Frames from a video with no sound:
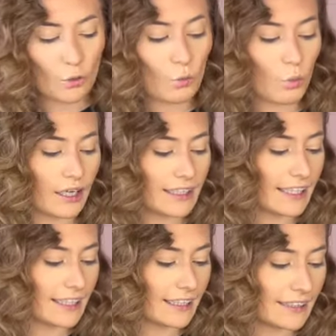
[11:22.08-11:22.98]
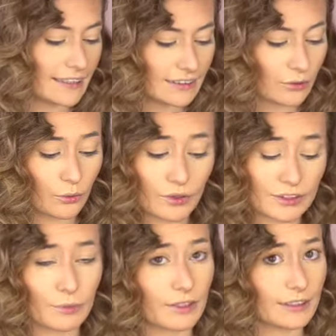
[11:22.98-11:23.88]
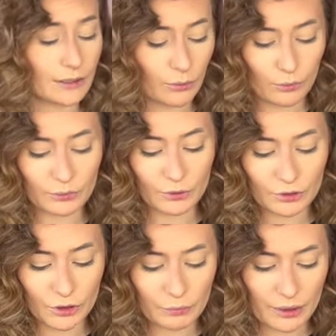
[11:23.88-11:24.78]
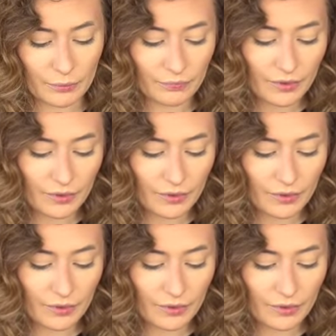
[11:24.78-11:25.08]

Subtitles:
One is, oh, this one is so old, don't judge me.